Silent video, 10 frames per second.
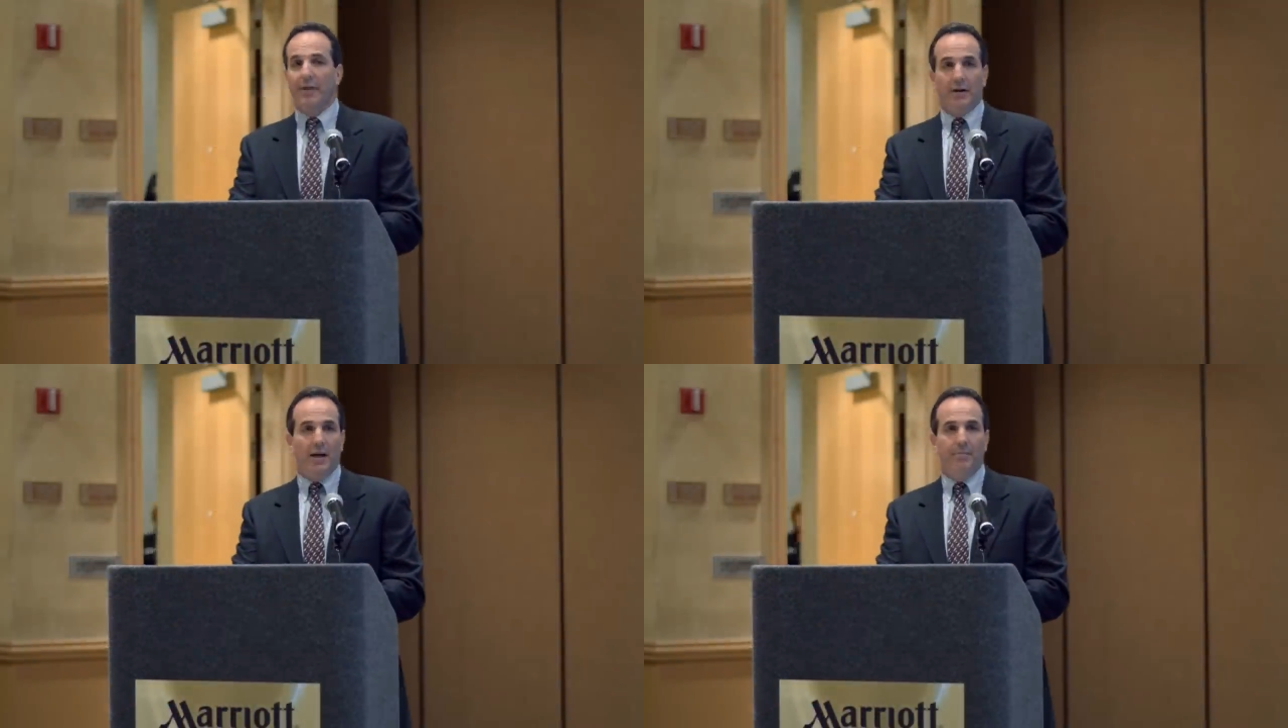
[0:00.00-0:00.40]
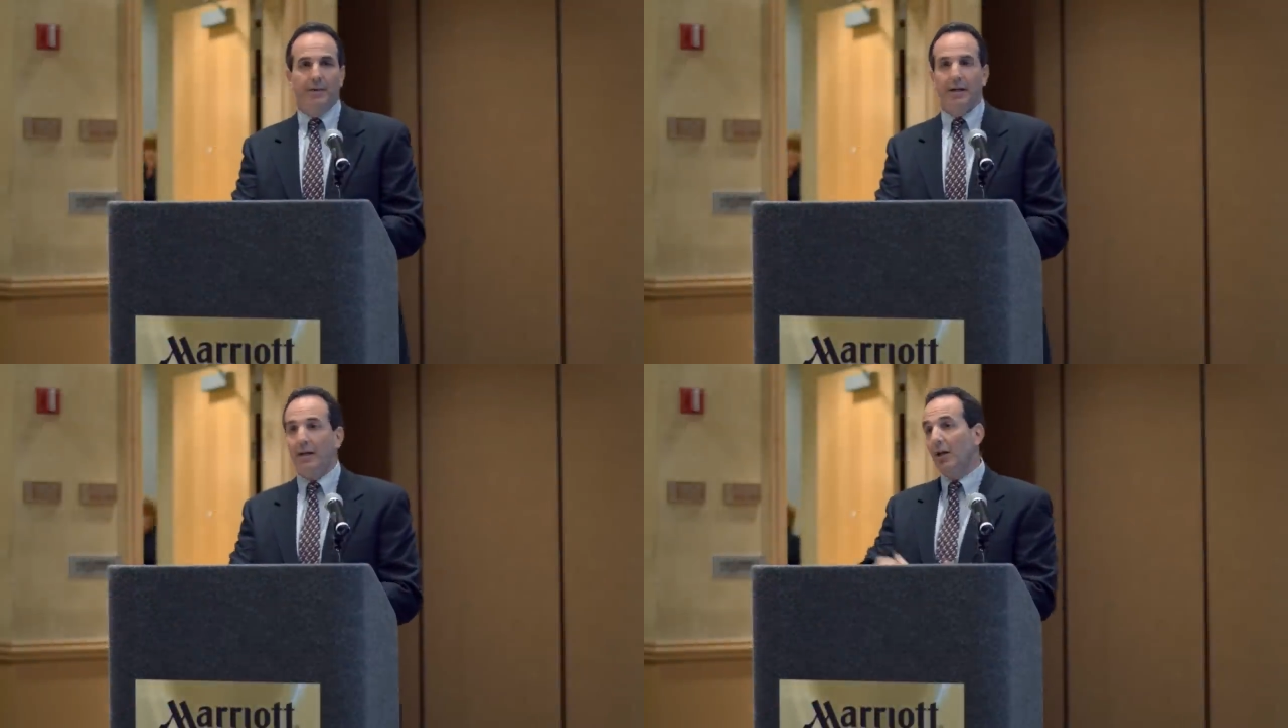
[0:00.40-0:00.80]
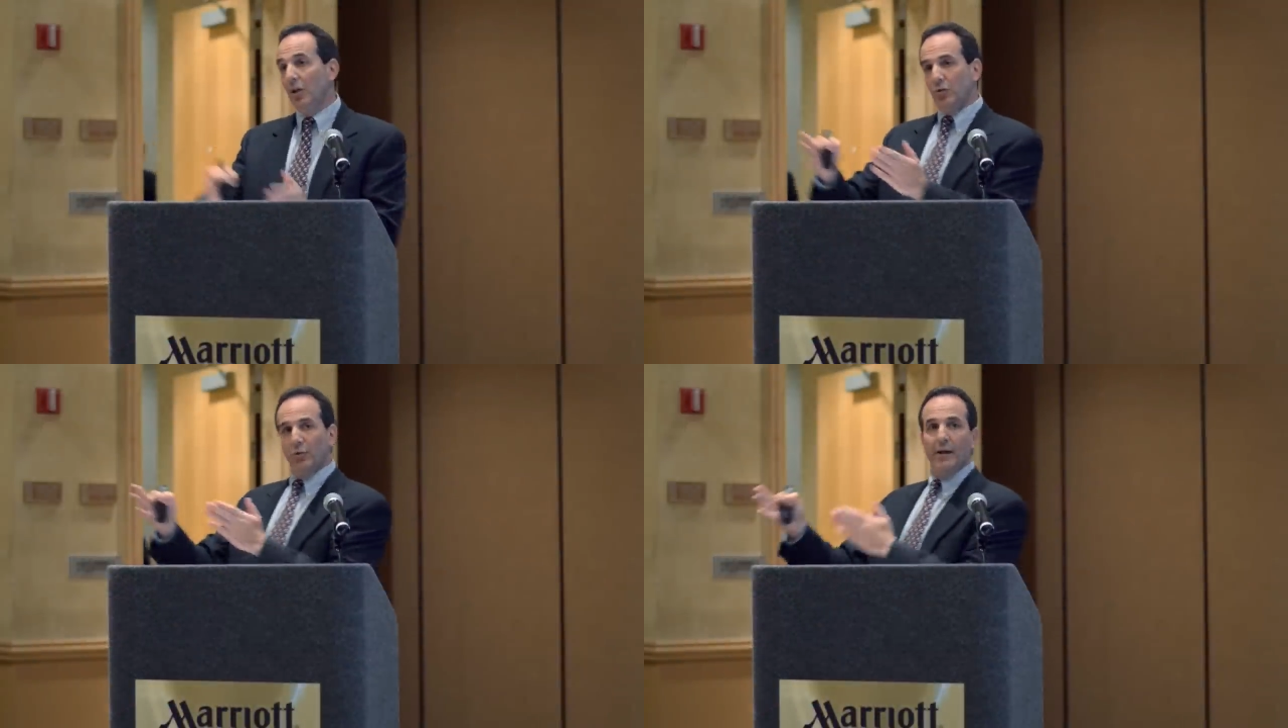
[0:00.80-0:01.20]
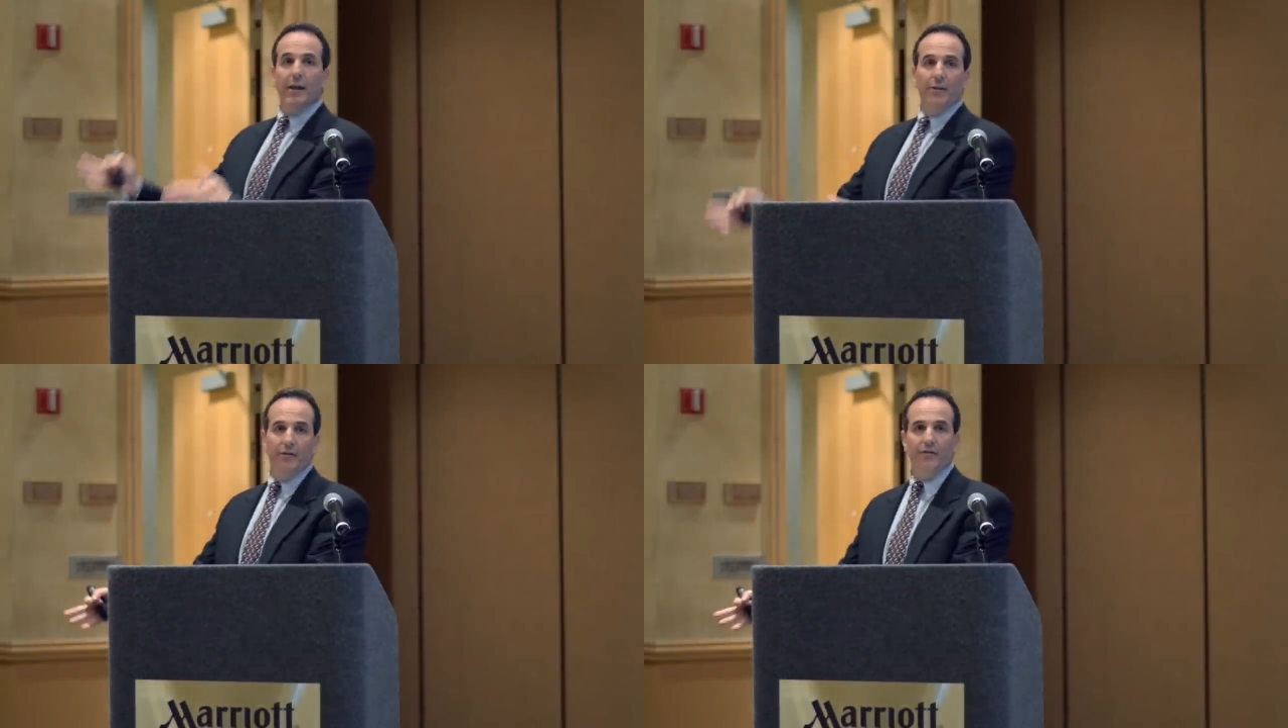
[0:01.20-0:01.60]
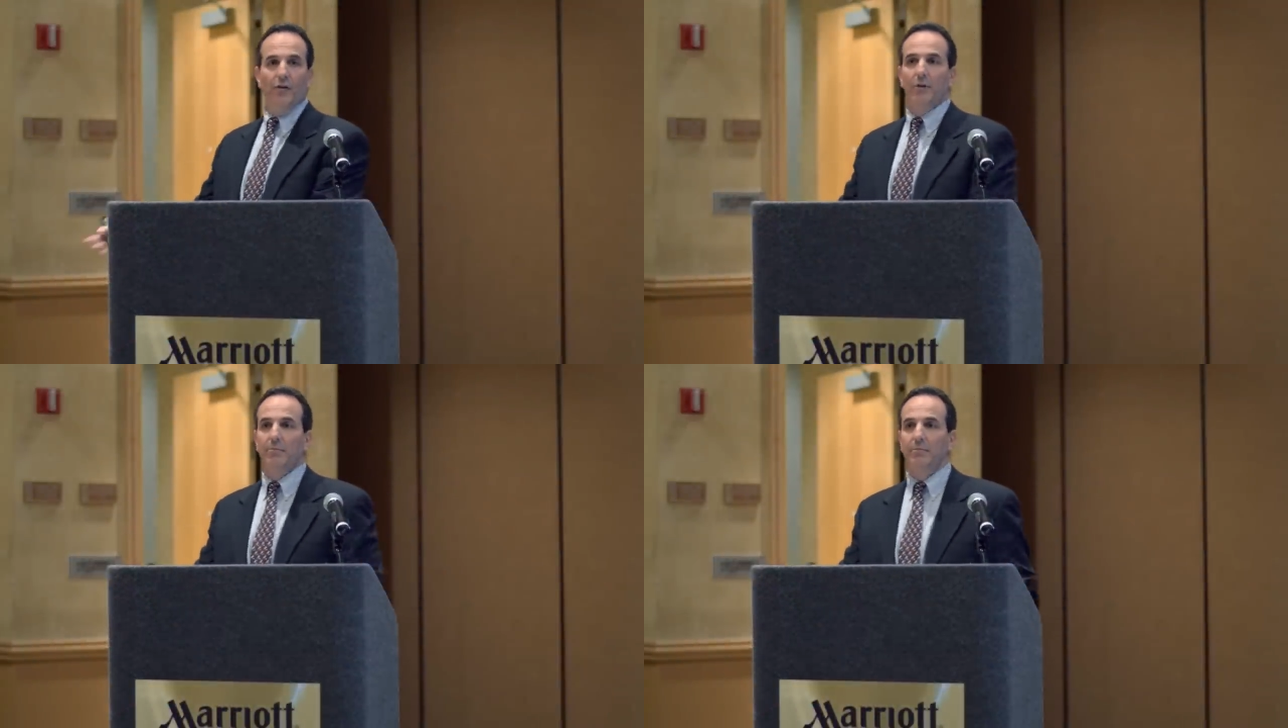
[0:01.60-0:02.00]
their company to another
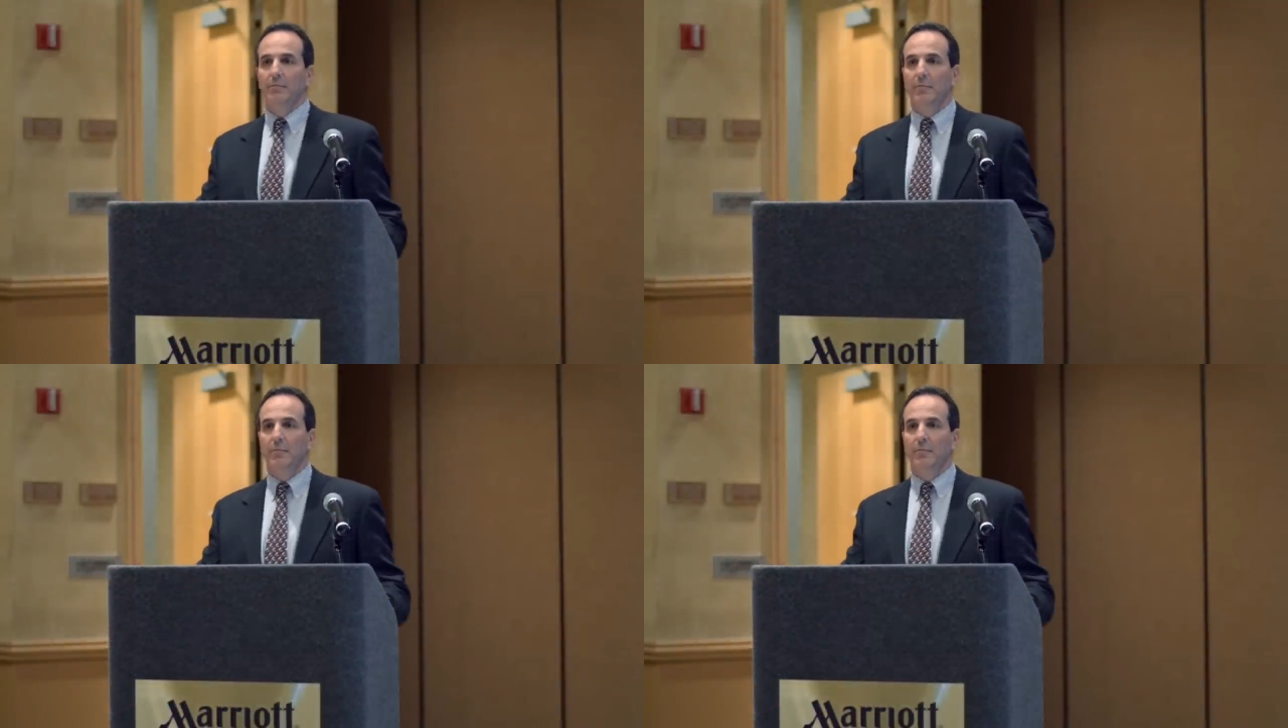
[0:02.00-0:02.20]
firm,